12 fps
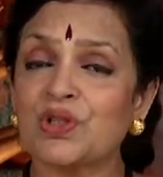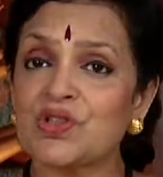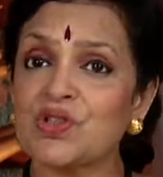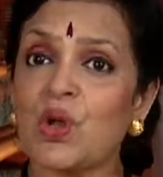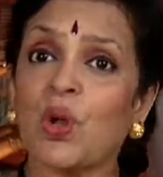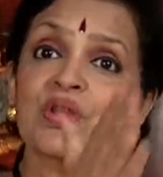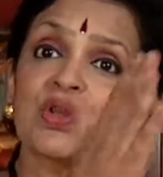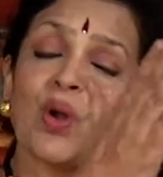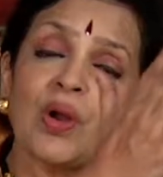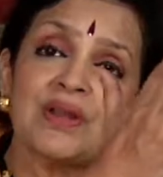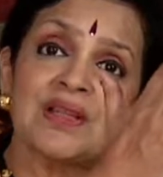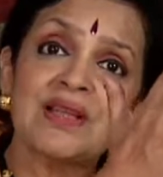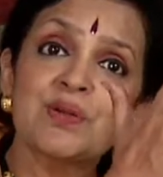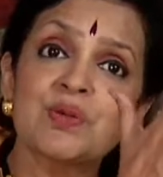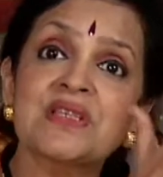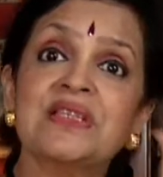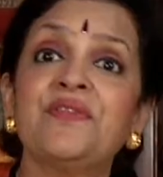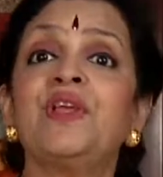thought that
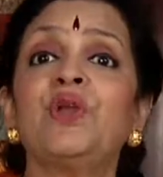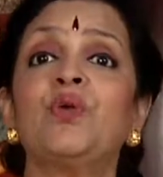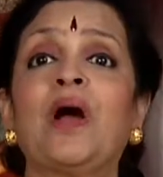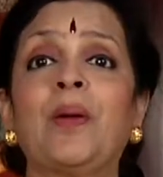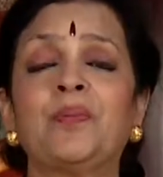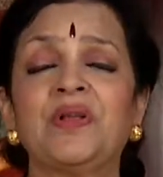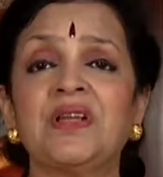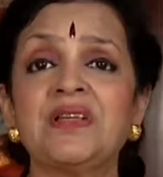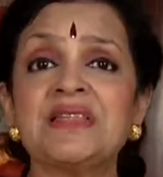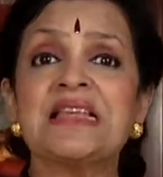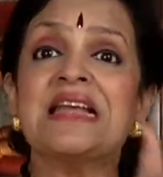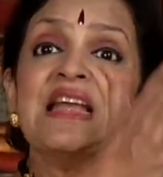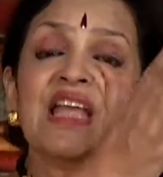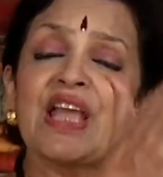was giving you happiness